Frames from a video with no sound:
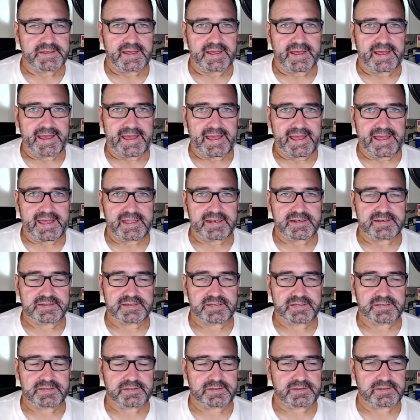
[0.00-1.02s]
And
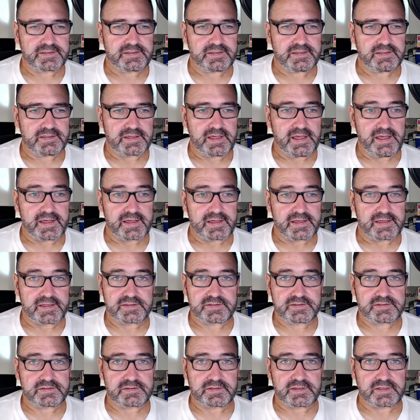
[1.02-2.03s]
yeah,
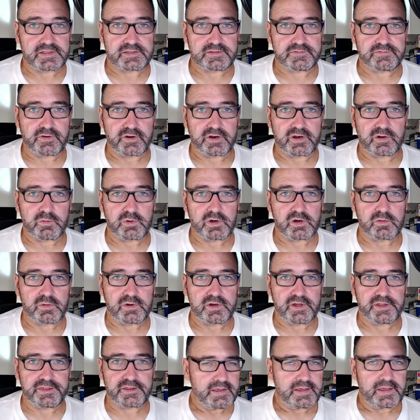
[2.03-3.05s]
it's very well
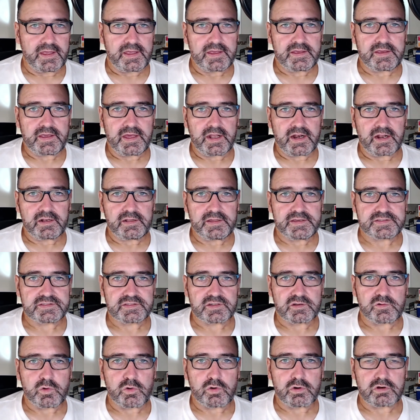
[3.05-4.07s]
worth it. You get at least a
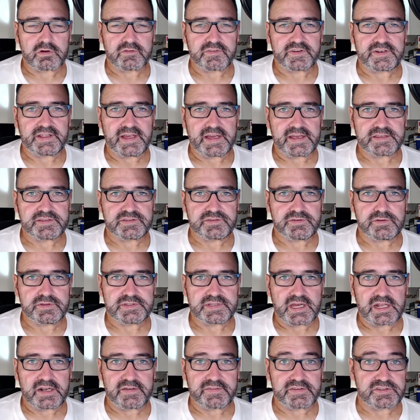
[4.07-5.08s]
quarter of a day's use
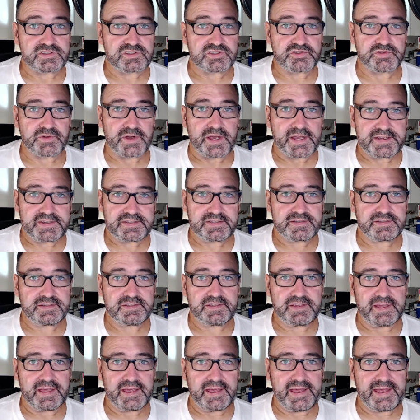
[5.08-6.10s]
out of it straight,
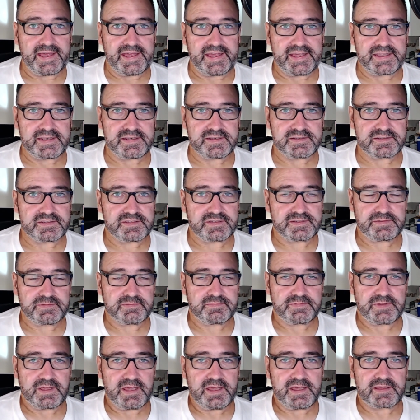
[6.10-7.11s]
and
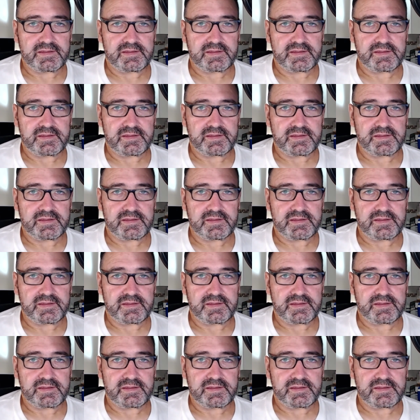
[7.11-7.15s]
yeah,